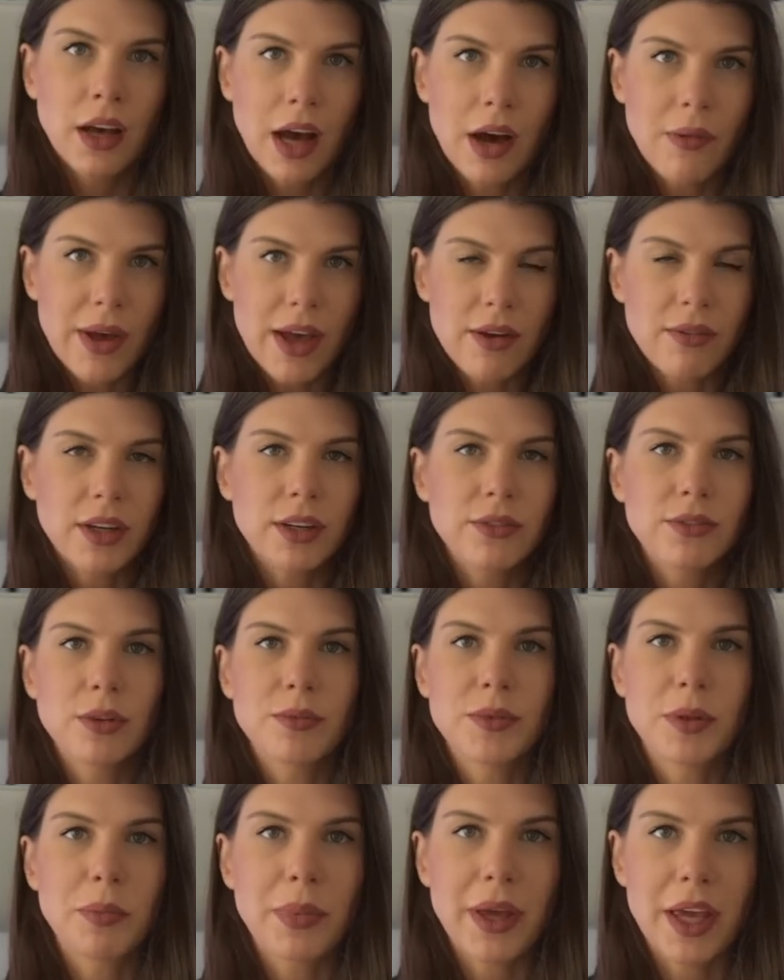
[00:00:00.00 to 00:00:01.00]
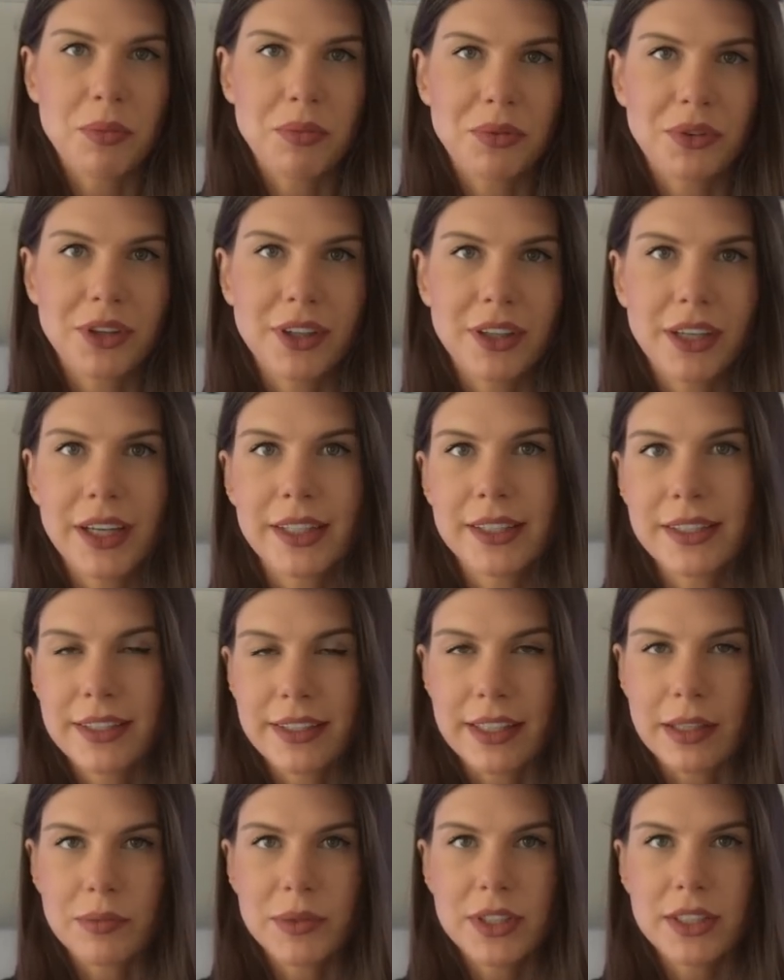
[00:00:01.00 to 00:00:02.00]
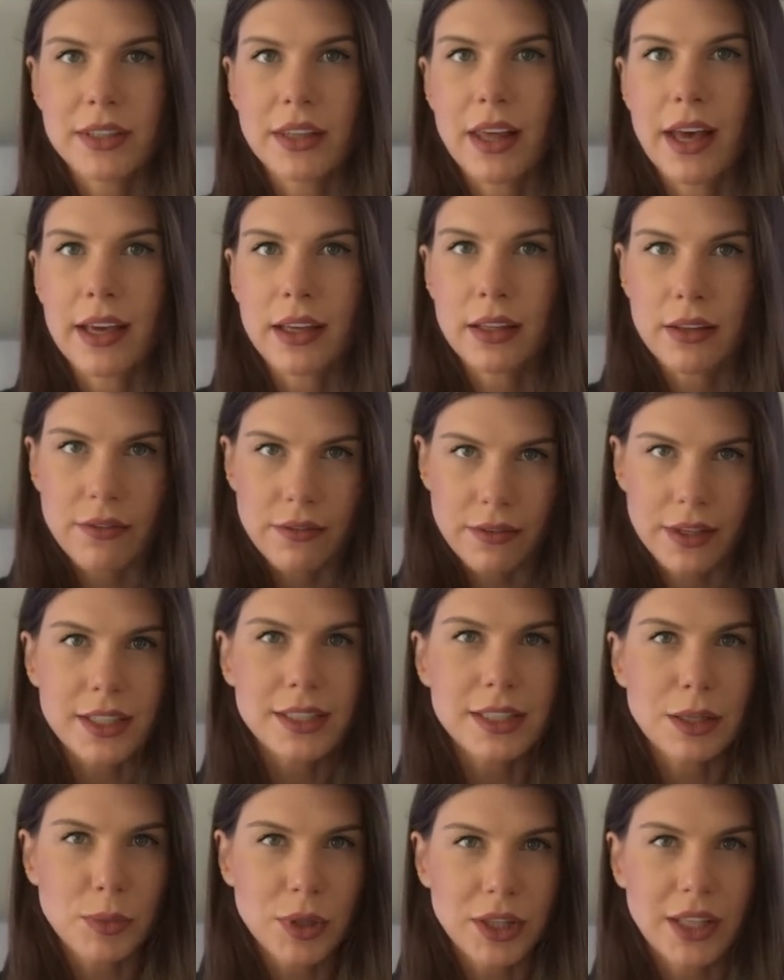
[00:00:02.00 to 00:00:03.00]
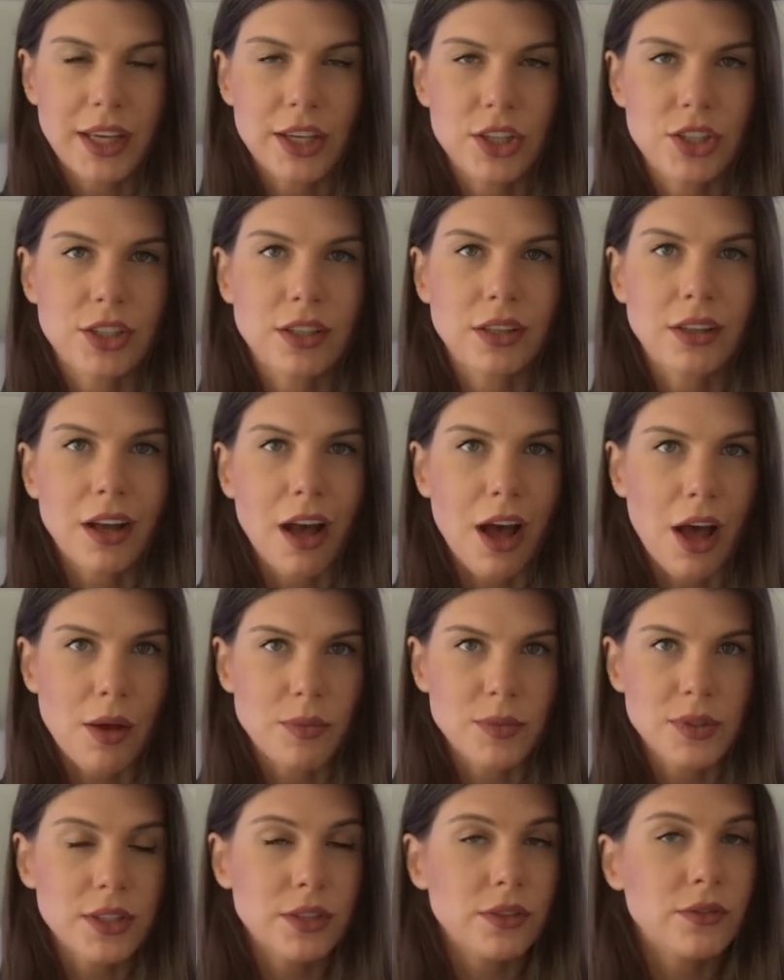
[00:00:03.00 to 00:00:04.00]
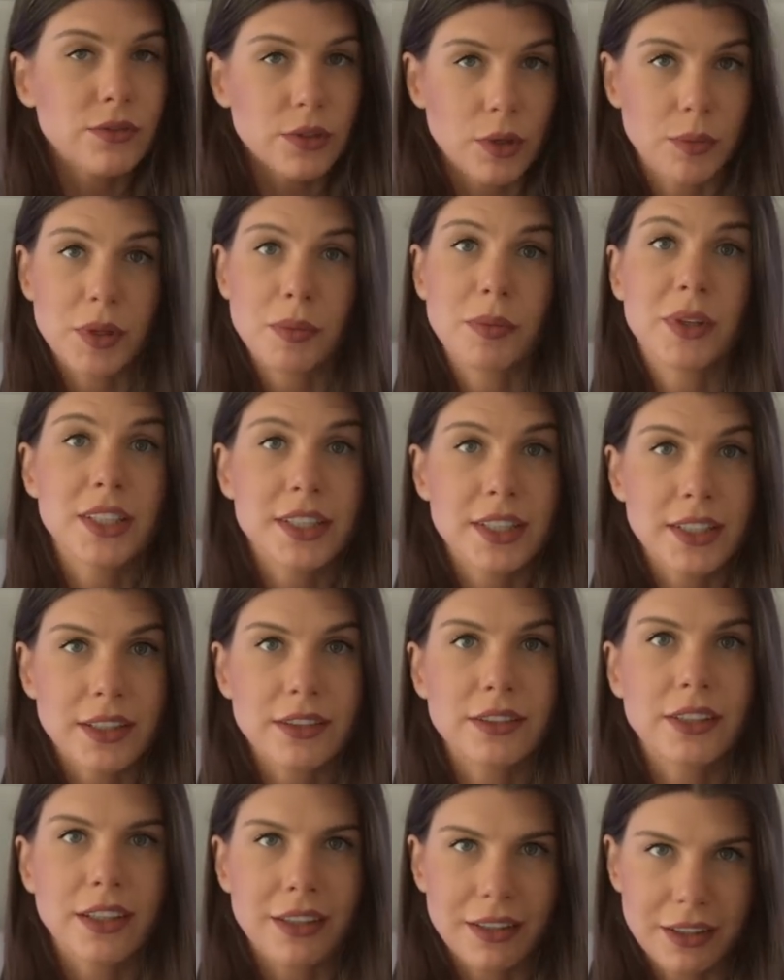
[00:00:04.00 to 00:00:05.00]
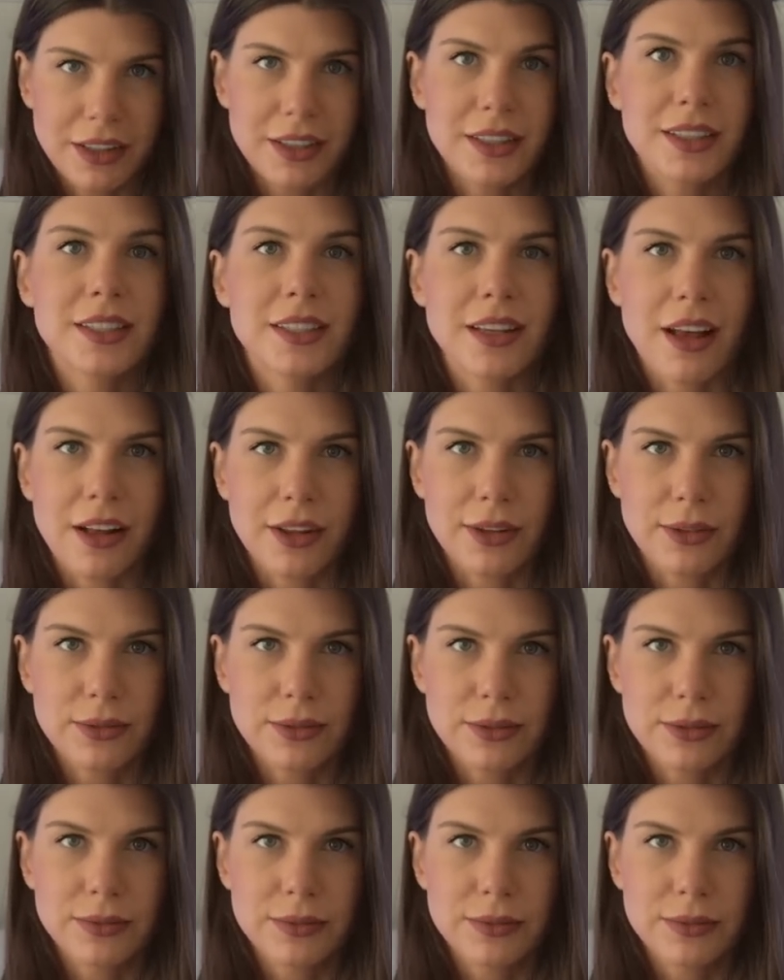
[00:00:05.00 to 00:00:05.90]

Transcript: However, from the paper, it seems like this limitation comes from the material itself.